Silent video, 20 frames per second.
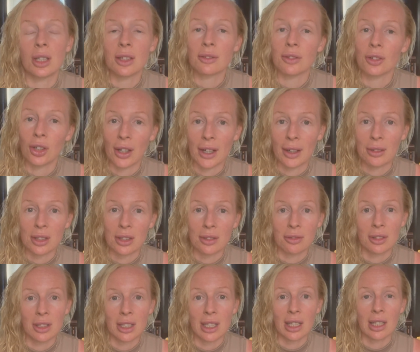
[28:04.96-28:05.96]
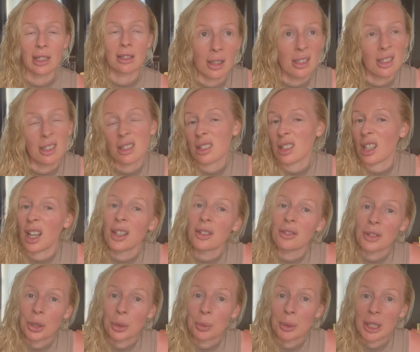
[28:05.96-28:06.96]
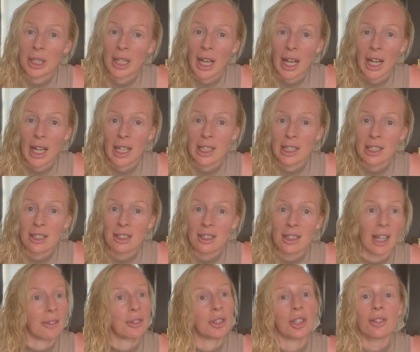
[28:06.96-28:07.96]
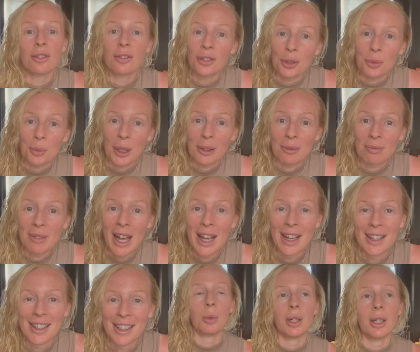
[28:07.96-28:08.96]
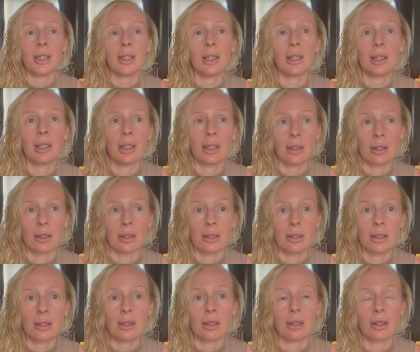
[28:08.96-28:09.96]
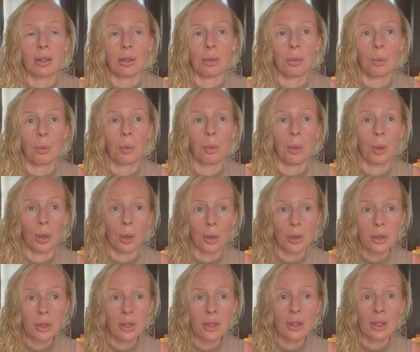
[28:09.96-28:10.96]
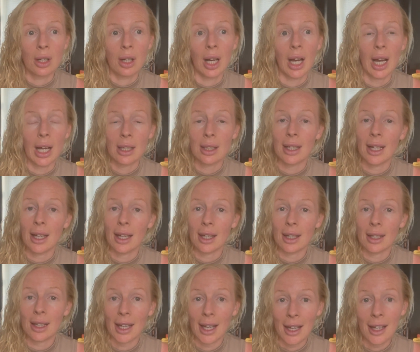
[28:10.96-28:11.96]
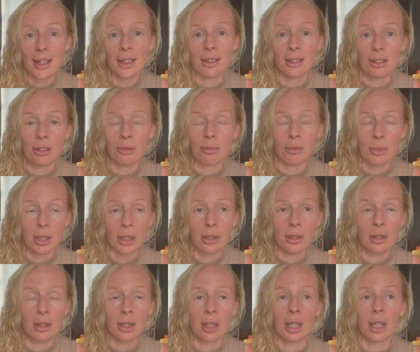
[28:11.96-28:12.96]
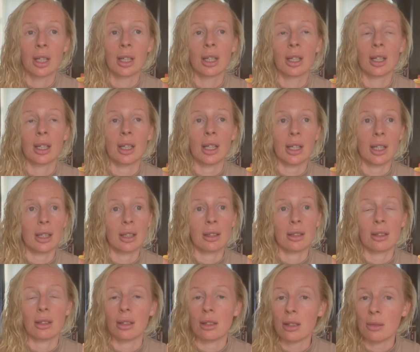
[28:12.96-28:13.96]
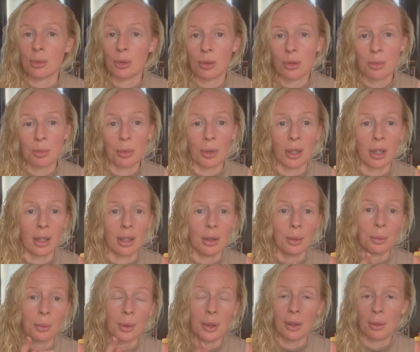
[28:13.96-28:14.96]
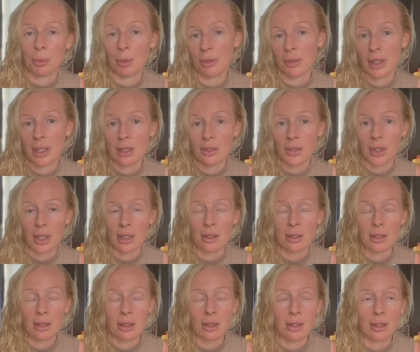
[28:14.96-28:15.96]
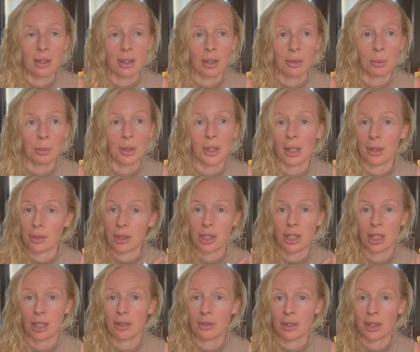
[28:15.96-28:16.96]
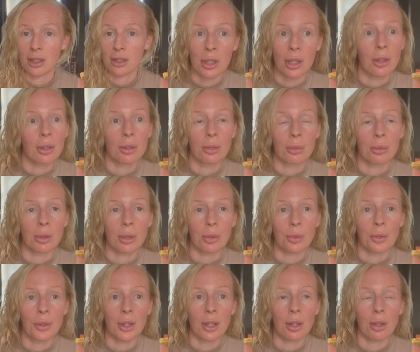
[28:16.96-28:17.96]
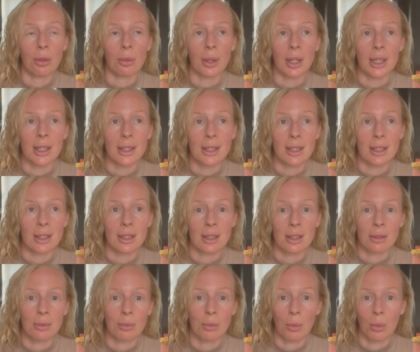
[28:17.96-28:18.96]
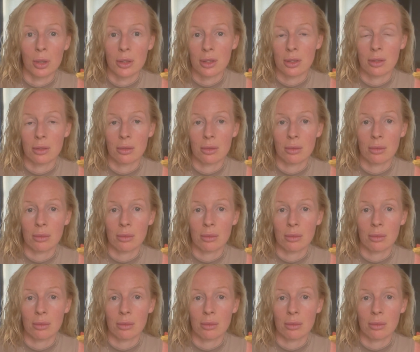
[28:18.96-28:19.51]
forgot how different it is. I just started filming and carried on filming. What I learned was I can run in a sports bra with my race vest without it chafing. So although I wasn't